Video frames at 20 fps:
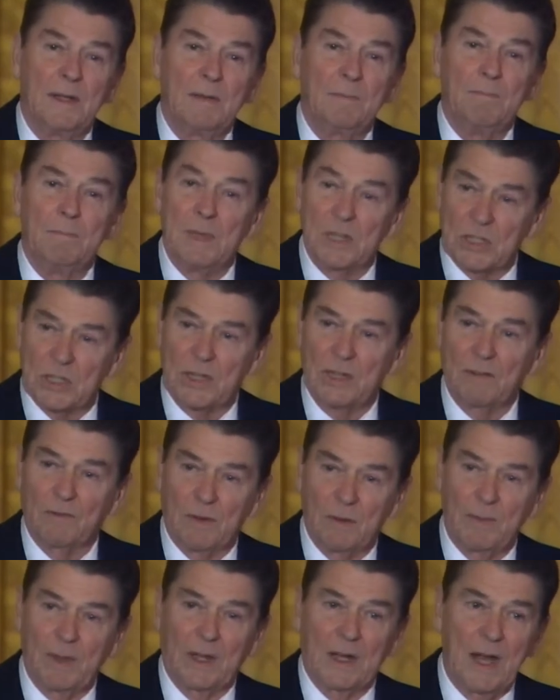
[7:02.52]
missing
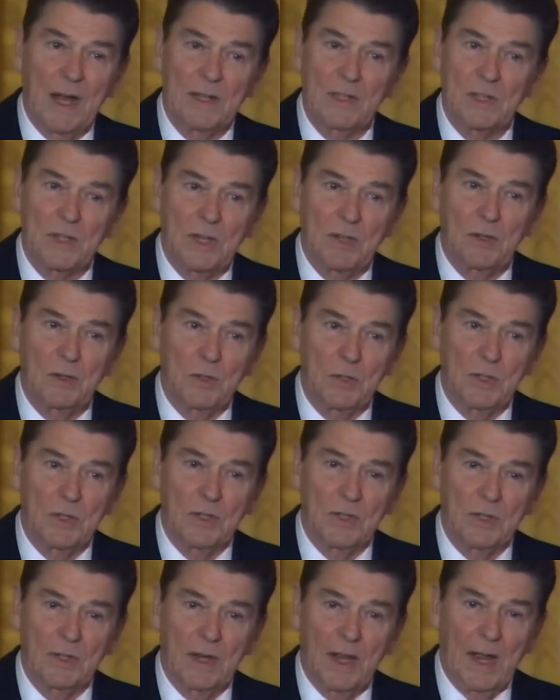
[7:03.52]
from the
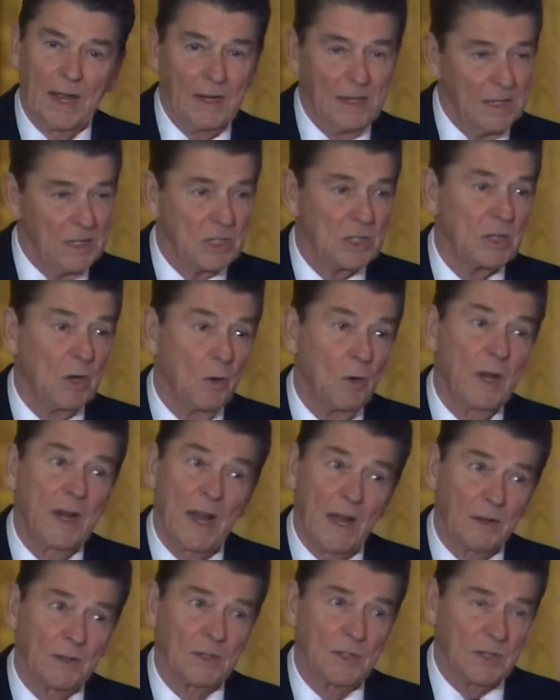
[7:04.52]
Constitution, and he so
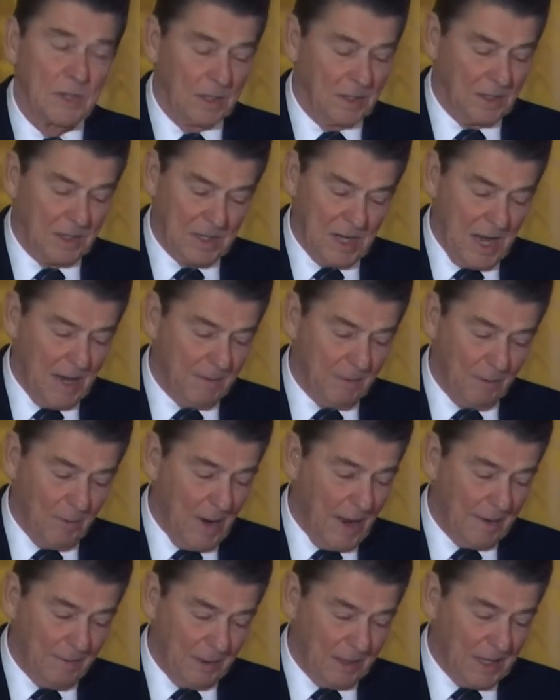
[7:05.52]
announced at the time of
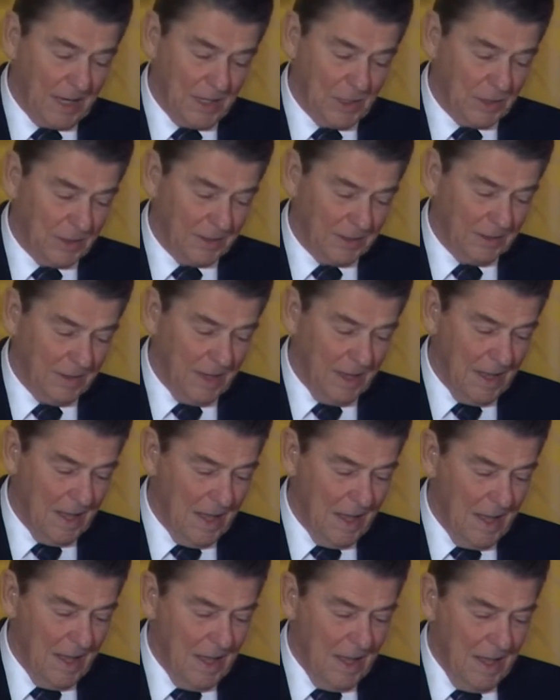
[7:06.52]
ratification,
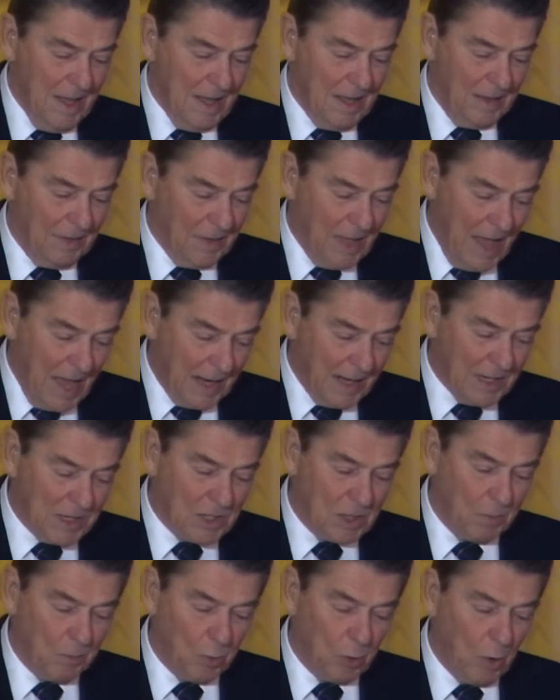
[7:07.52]
and that
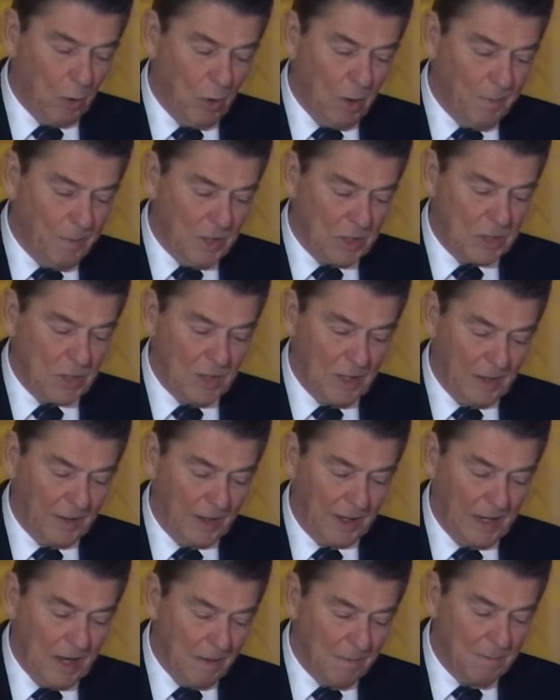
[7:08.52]
is a prohibition on
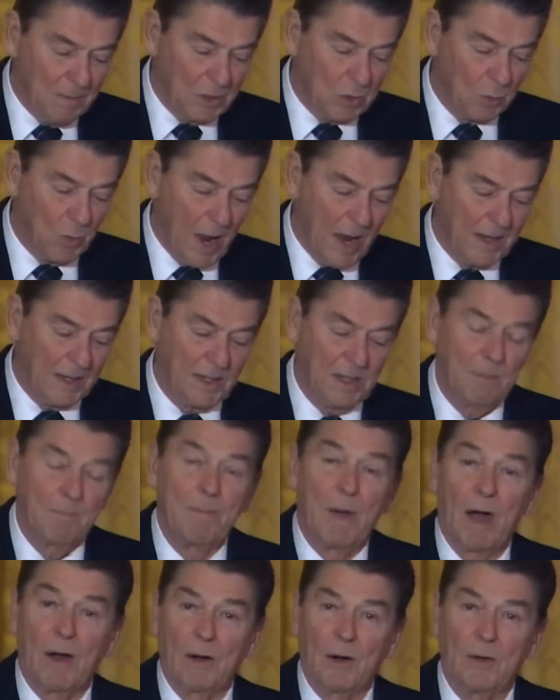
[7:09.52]
the government's right to
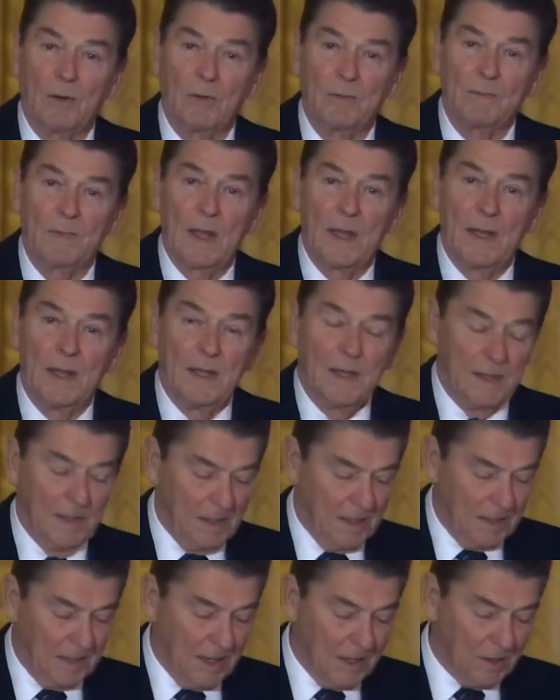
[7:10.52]
borrow.
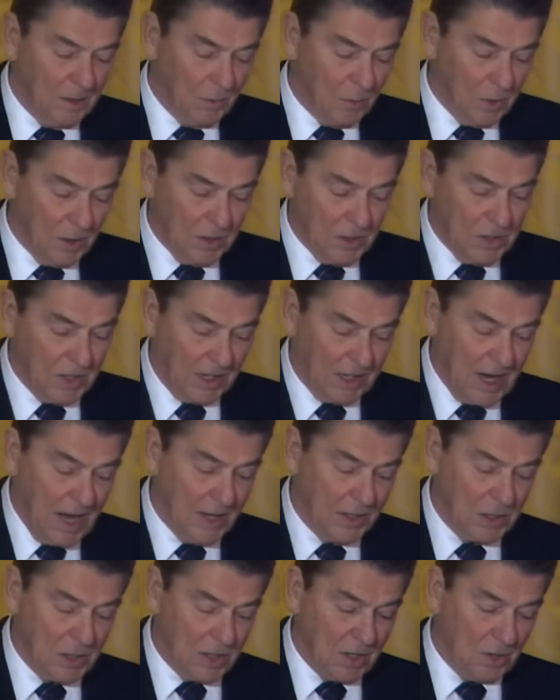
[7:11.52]
In other words, a
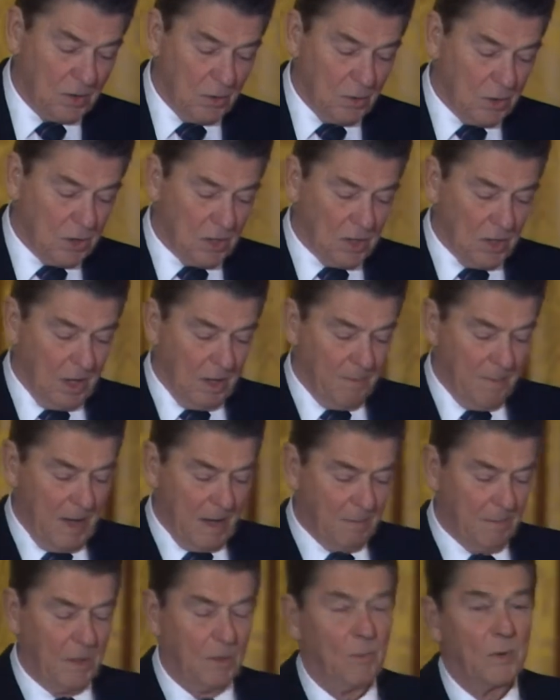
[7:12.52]
constitutional
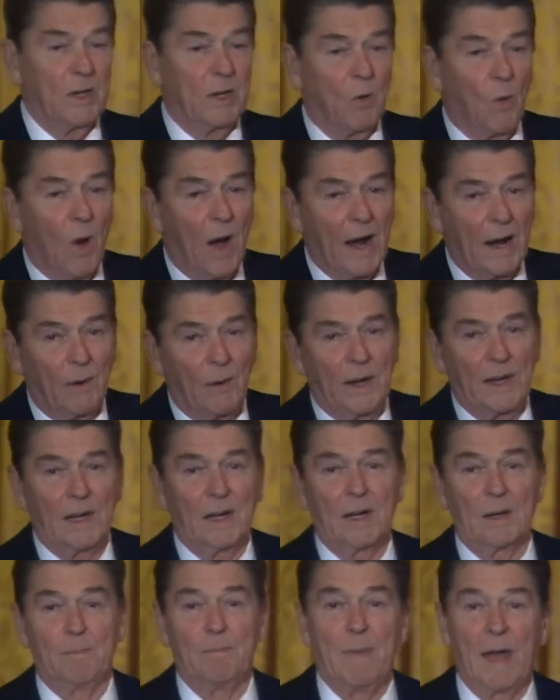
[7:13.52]
amendment requiring
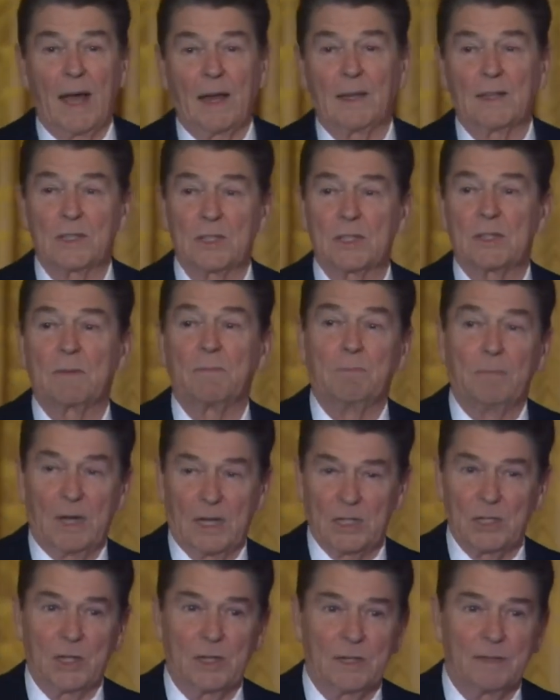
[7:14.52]
a balanced
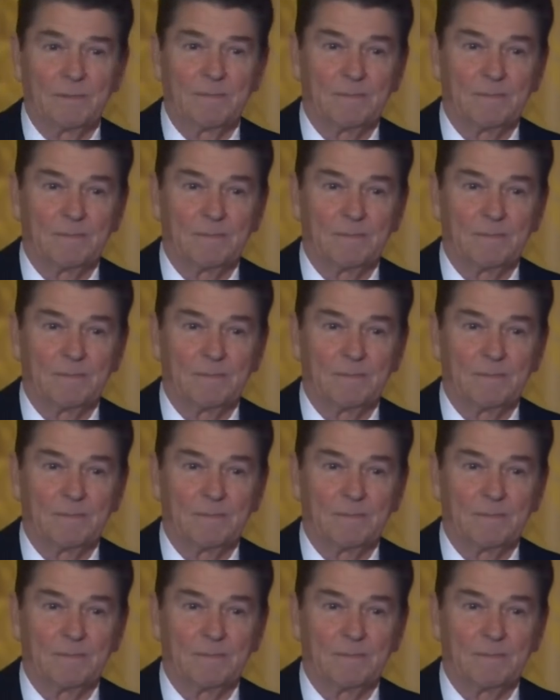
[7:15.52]
budget.